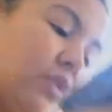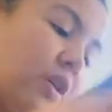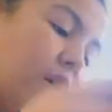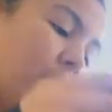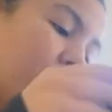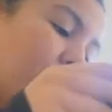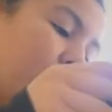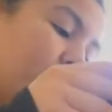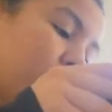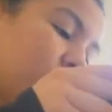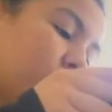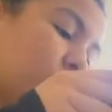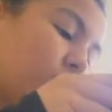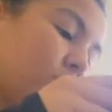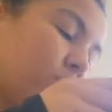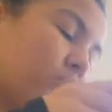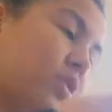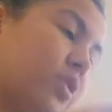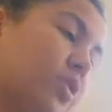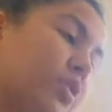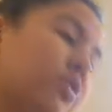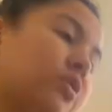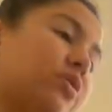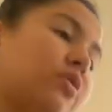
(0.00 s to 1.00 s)
I might as well
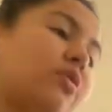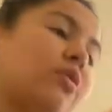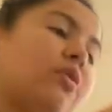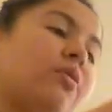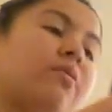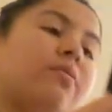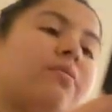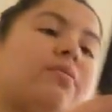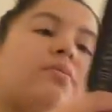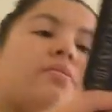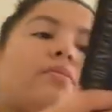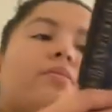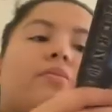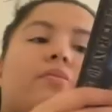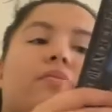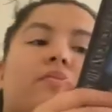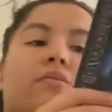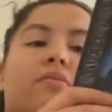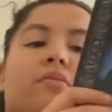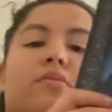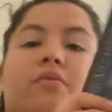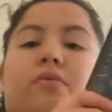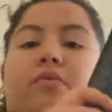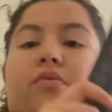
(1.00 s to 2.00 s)
just,
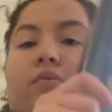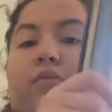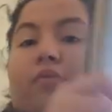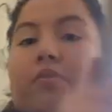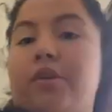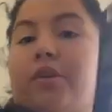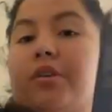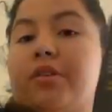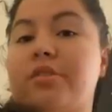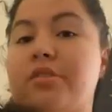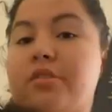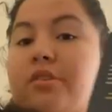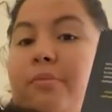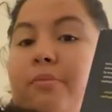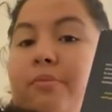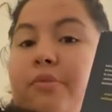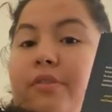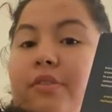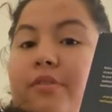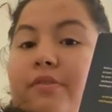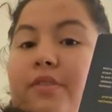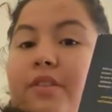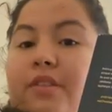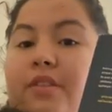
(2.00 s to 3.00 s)
read a
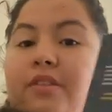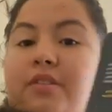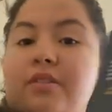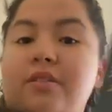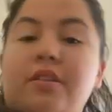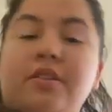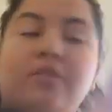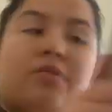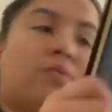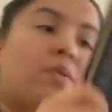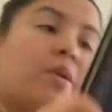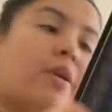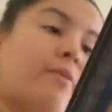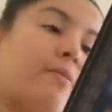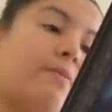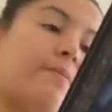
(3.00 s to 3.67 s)
summary of this as well.